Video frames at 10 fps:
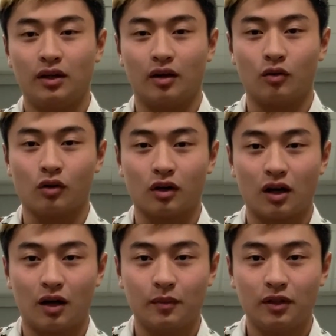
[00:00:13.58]
Now,
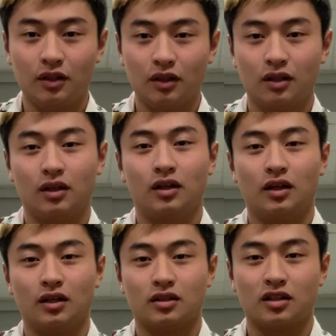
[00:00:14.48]
origami
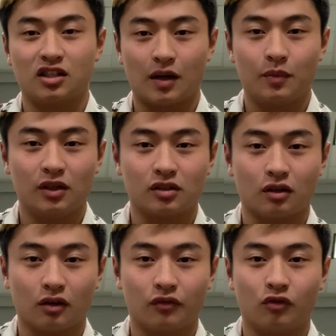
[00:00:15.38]
is the Japanese
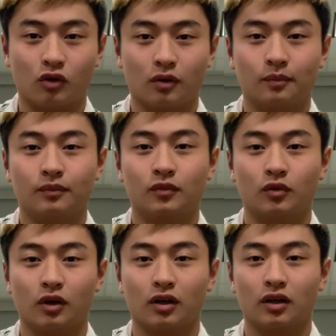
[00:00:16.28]
art form
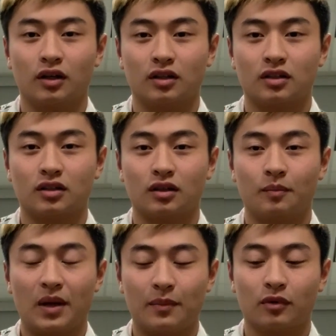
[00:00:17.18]
where it's
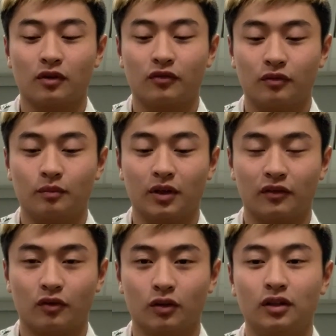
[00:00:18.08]
paper being
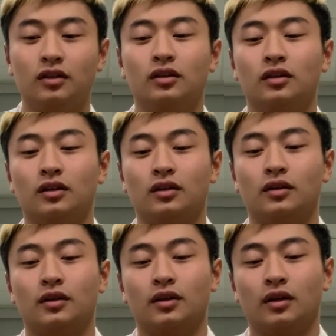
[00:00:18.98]
folded,
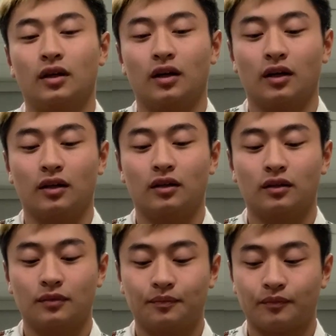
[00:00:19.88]
and
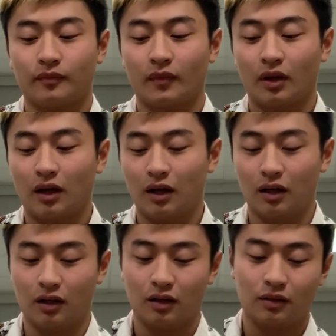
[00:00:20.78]

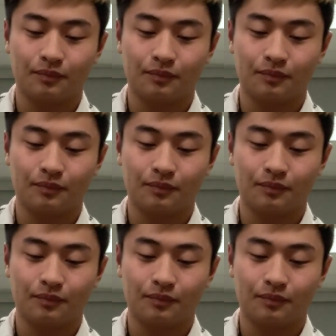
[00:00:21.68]
uh,